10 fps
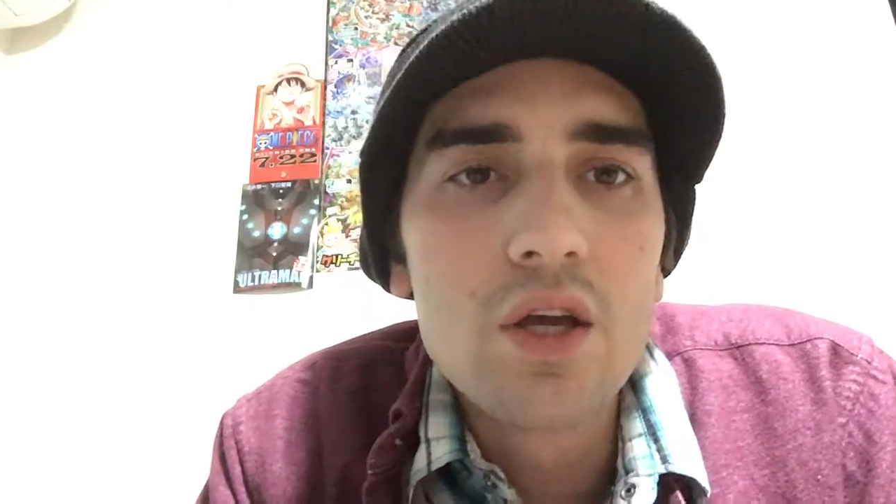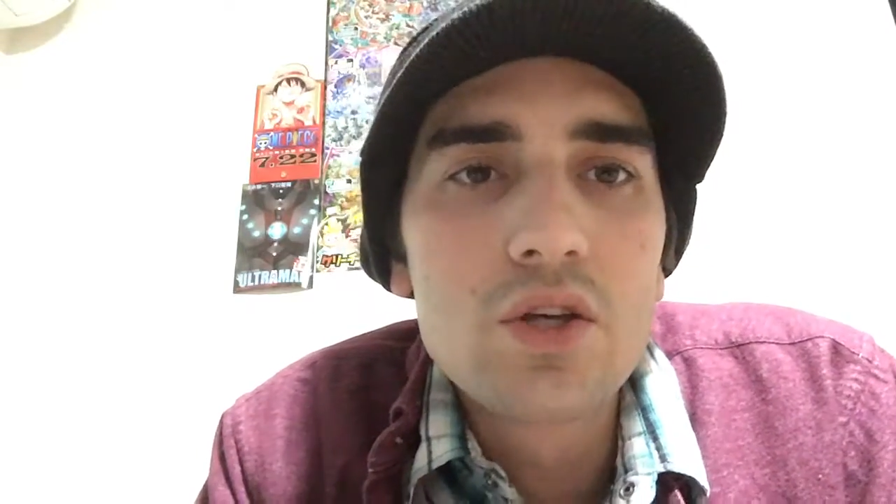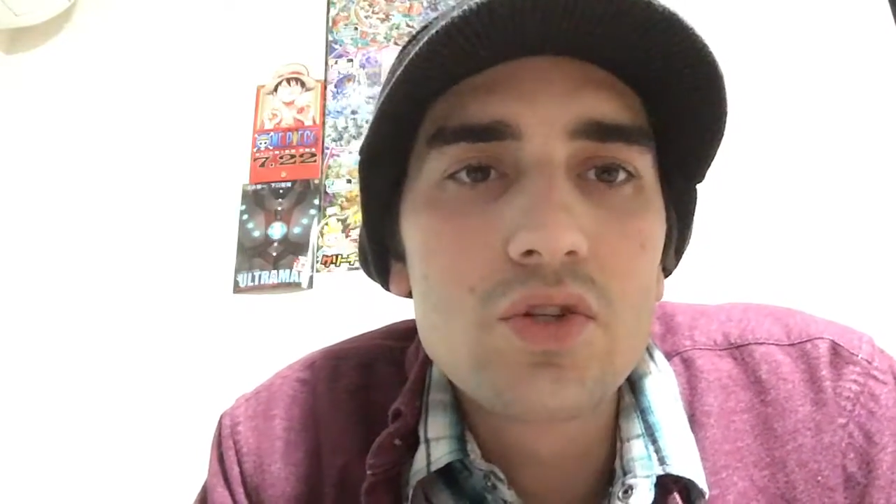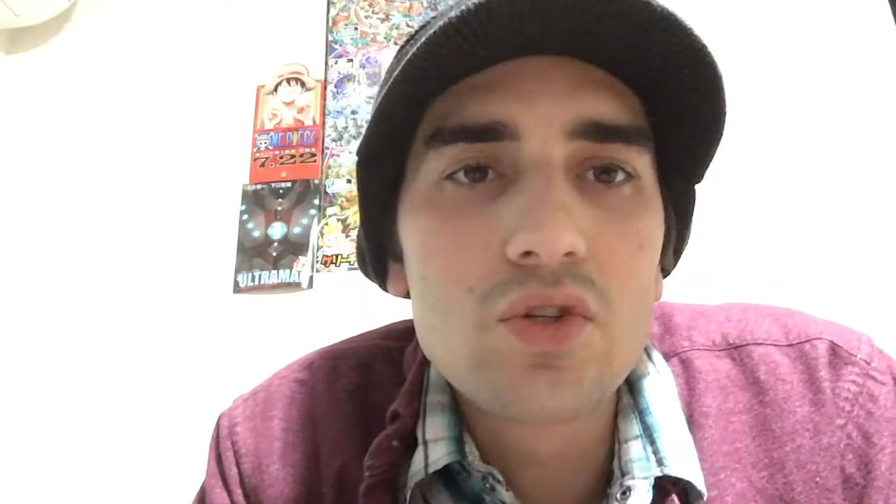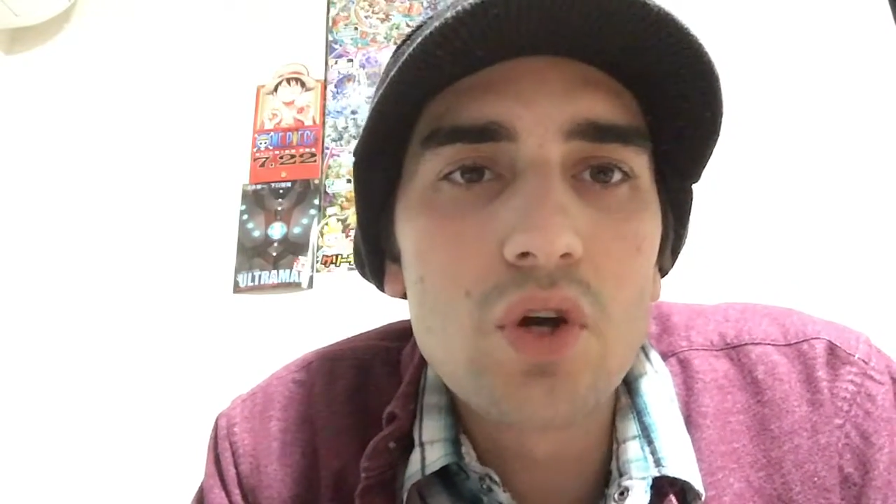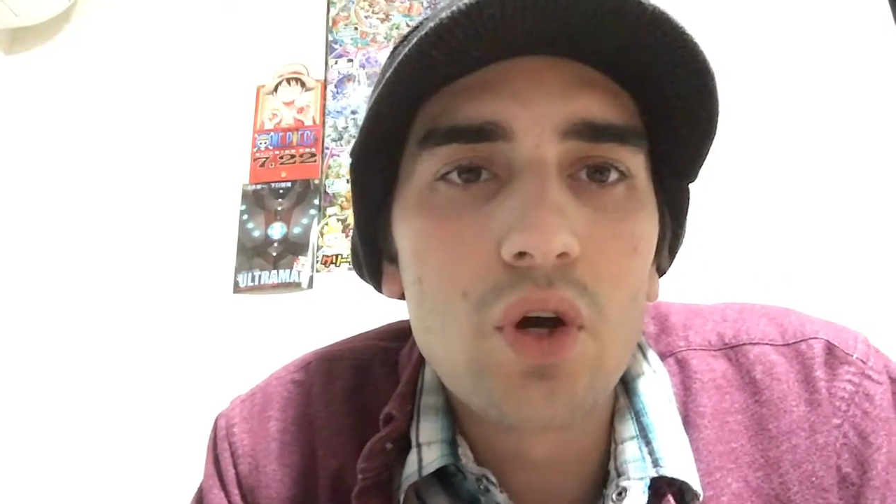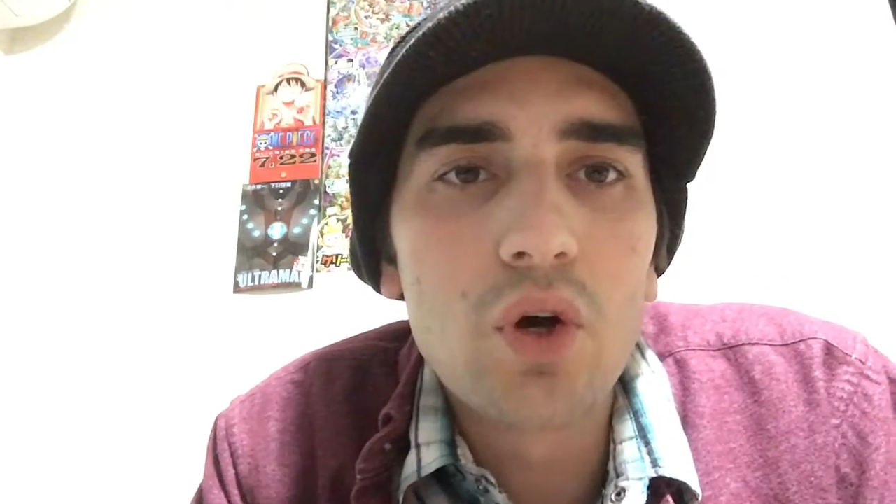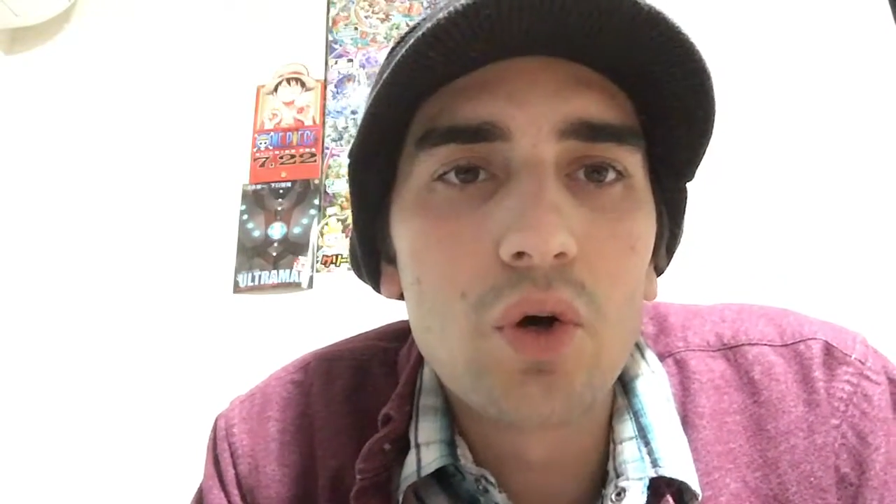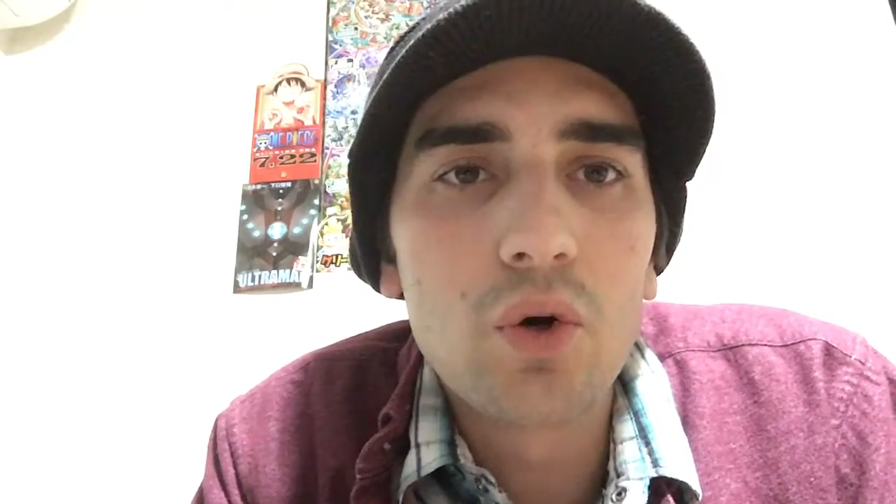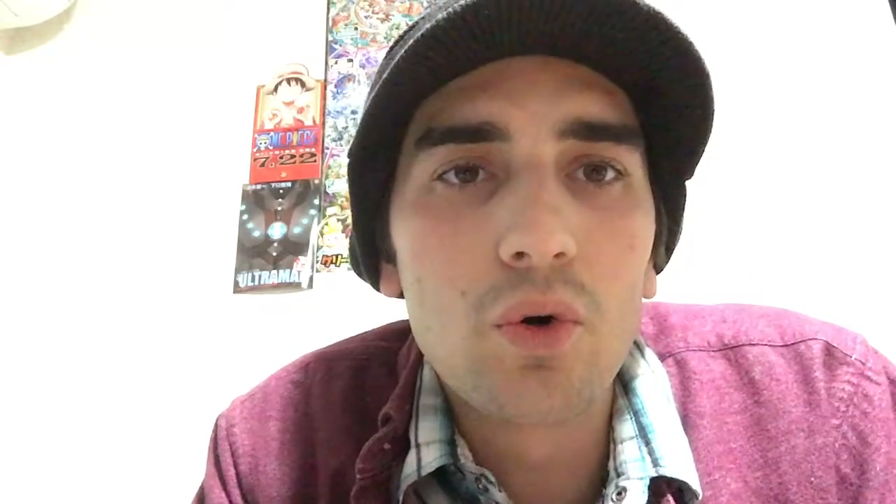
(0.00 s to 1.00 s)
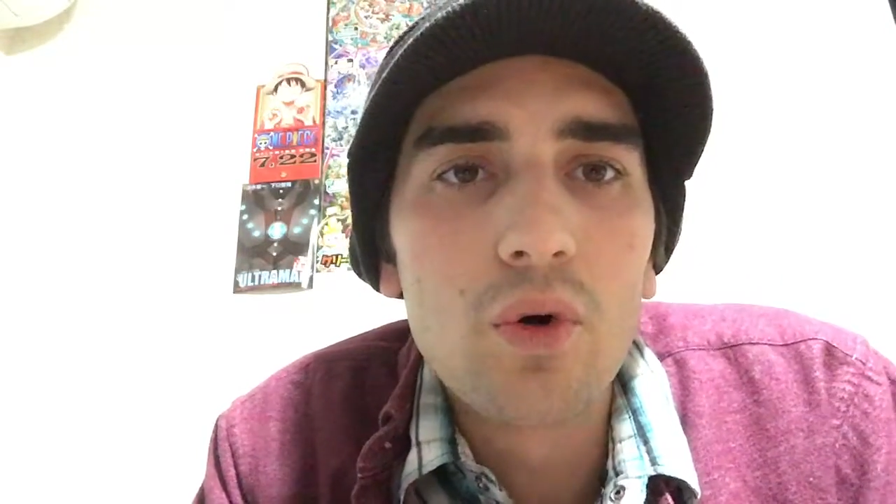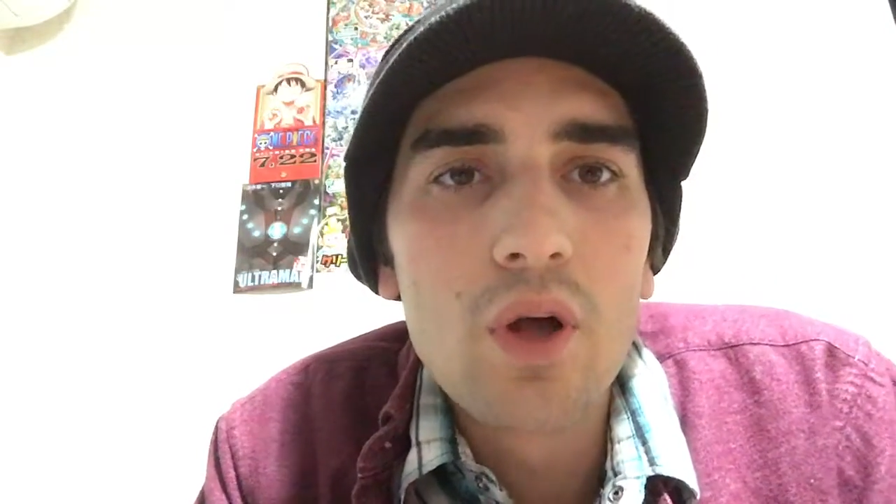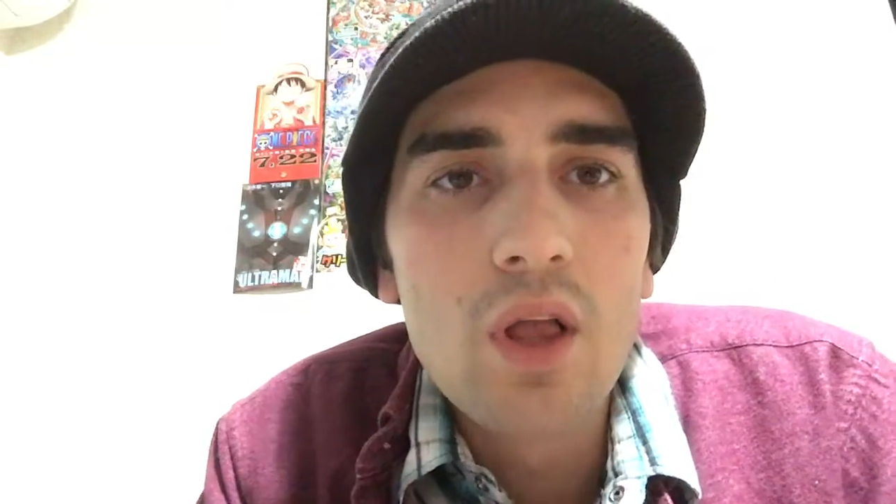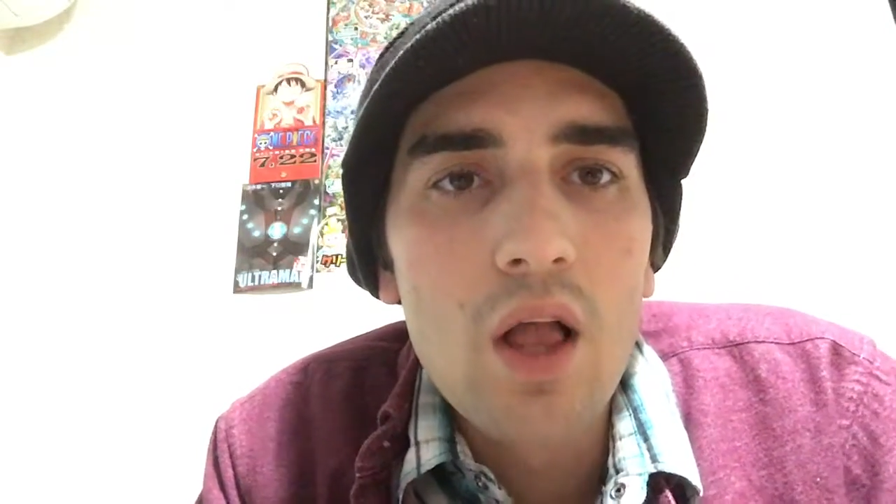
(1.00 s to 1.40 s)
So,